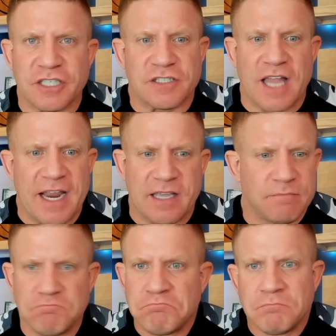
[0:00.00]
Just like,
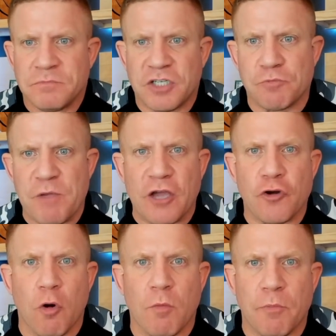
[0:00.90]
just being a
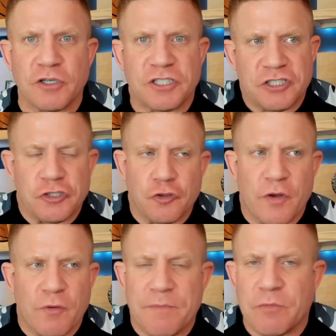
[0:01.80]
normal person, just
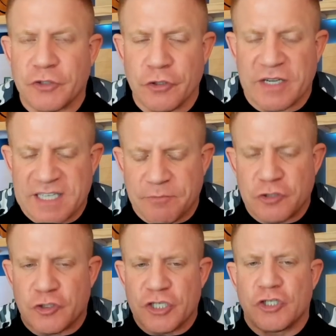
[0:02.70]
doing what people do,
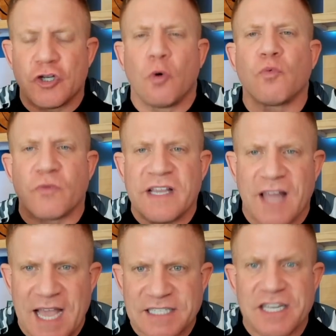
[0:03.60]
except you just don't
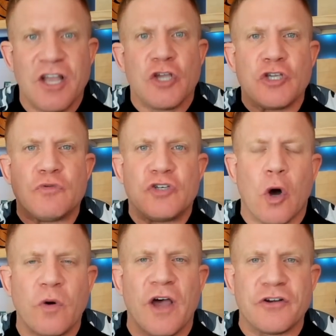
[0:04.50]
realize, you
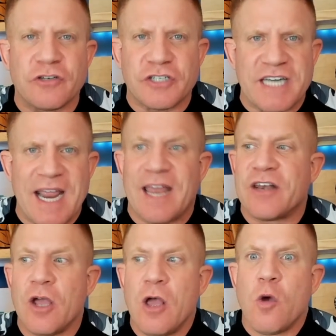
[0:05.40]
don't
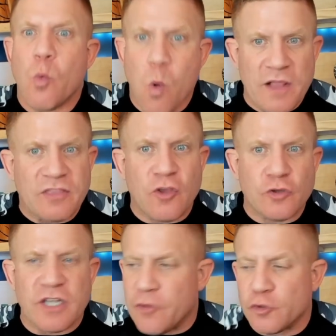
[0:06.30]
understand what
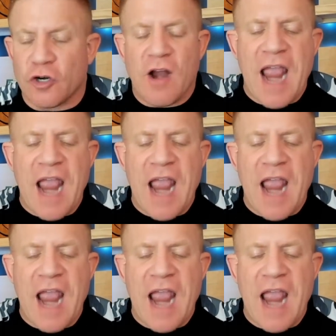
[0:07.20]
those are.